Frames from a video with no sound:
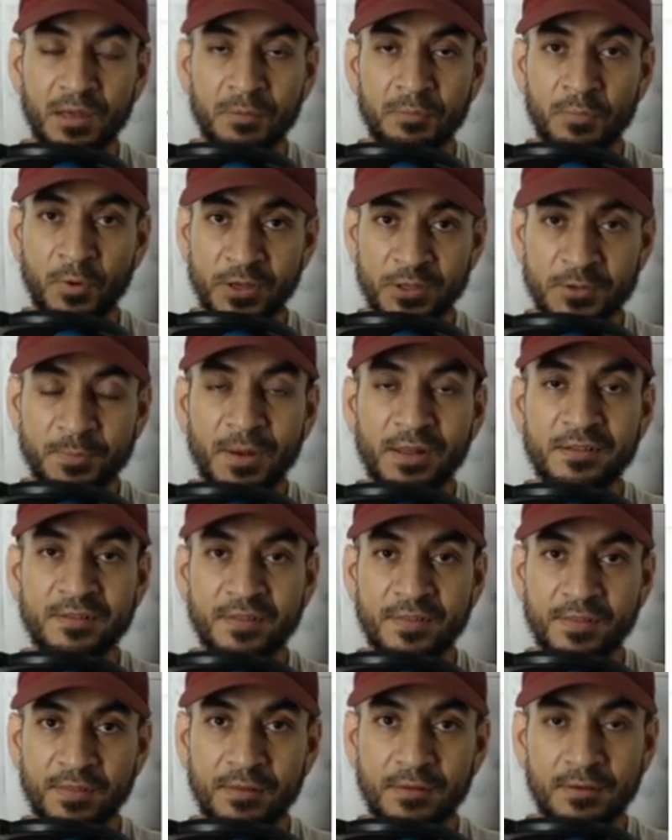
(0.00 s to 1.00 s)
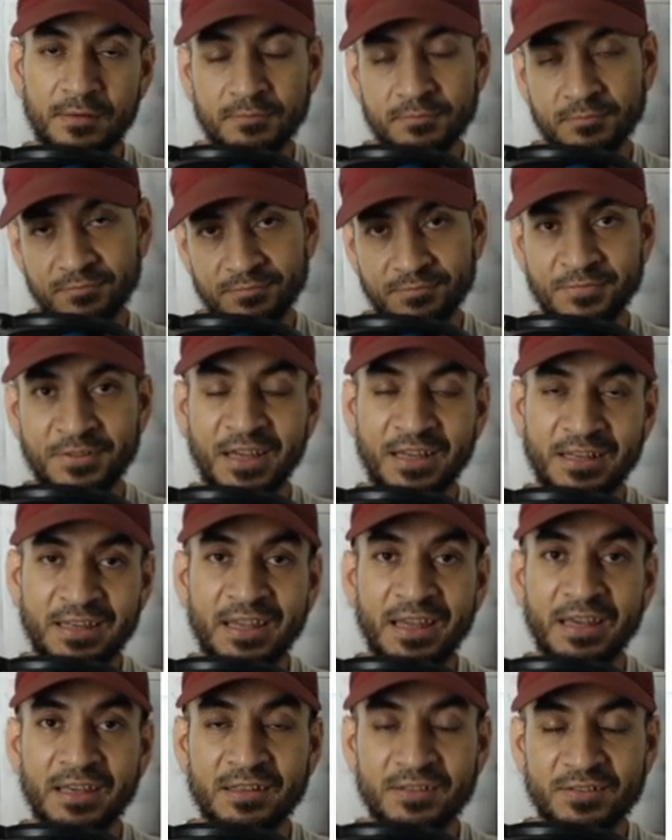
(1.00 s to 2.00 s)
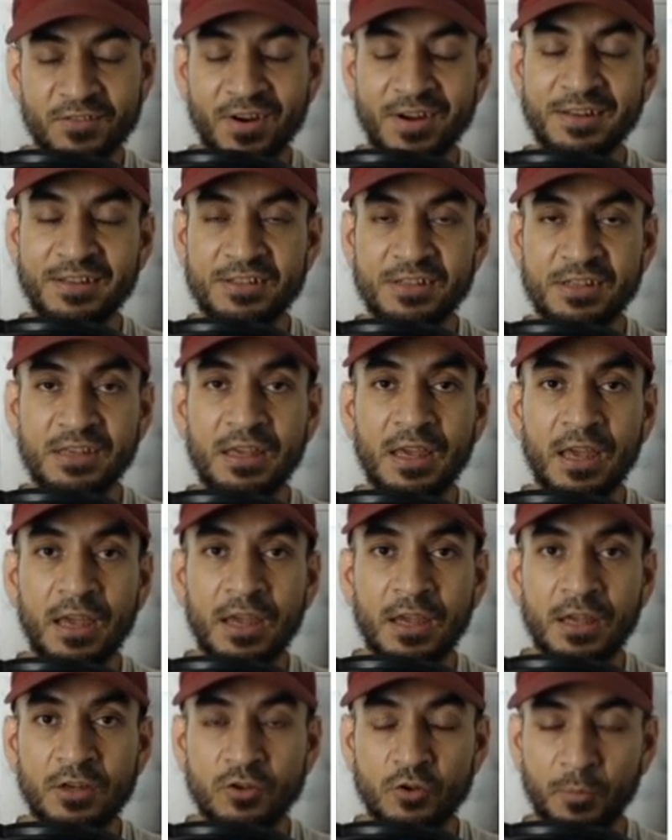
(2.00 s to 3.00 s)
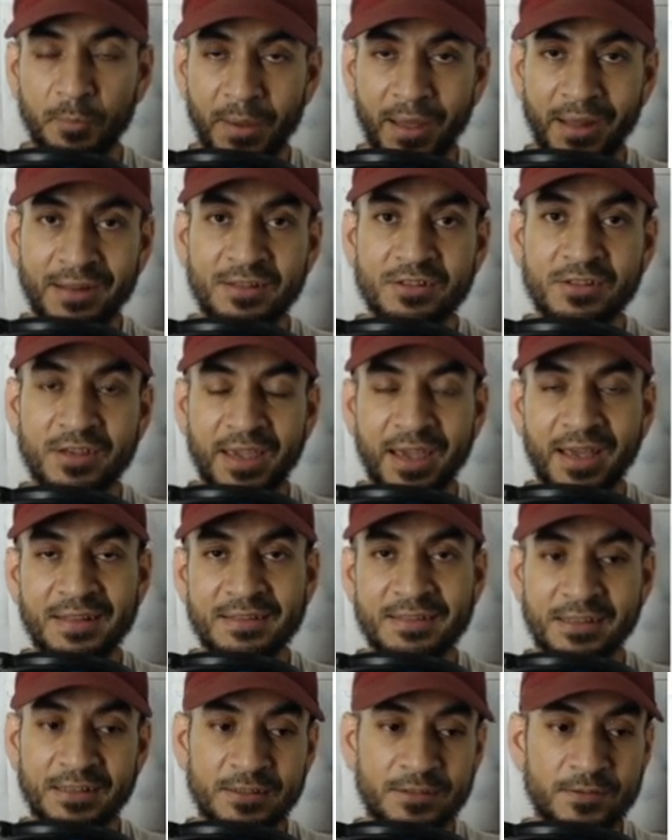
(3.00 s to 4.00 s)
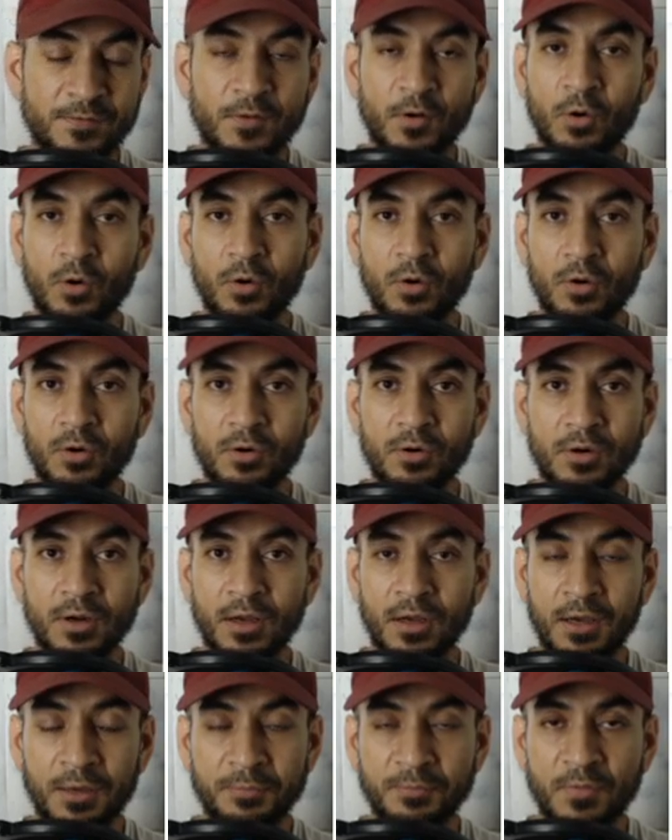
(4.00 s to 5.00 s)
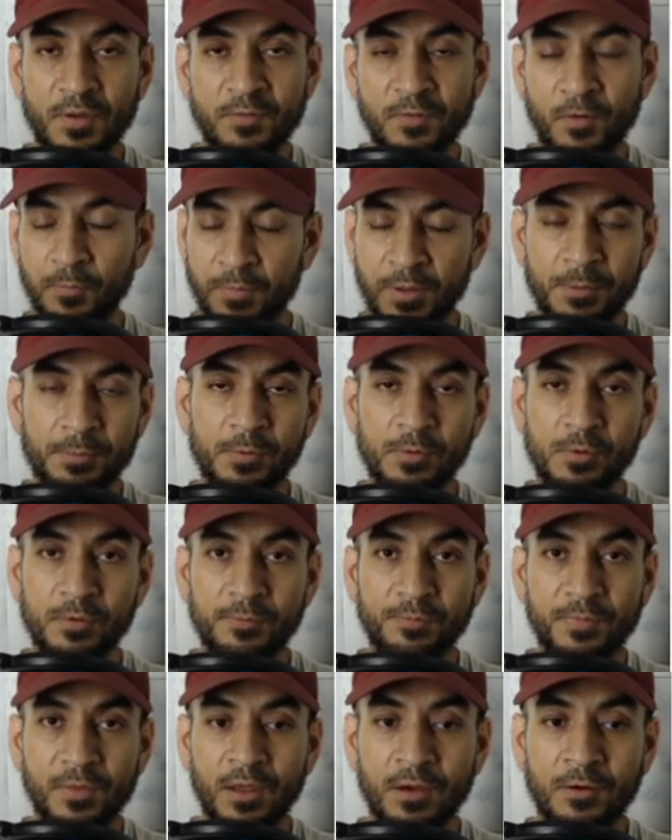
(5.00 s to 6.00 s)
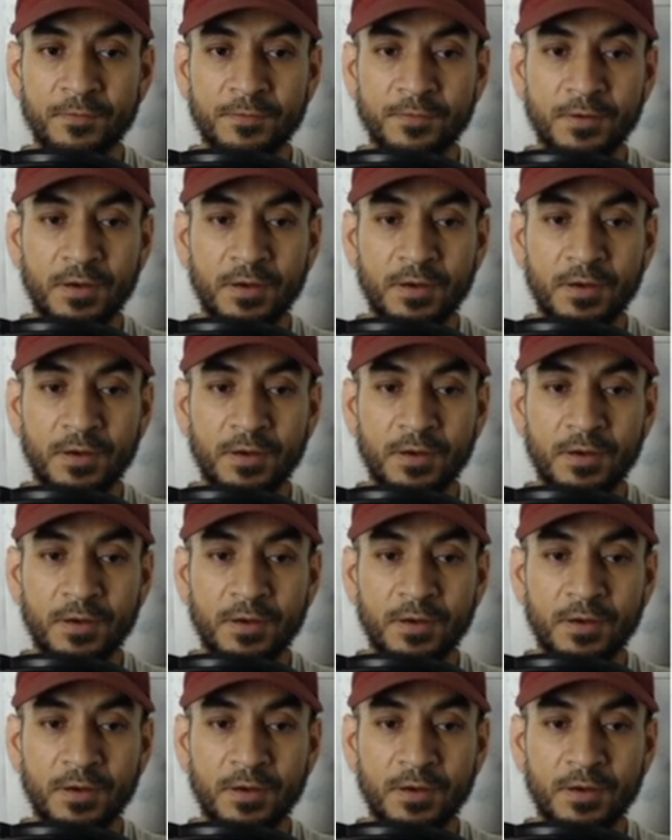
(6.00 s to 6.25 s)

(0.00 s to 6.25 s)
press pulse technique strategy to manage cancers for people who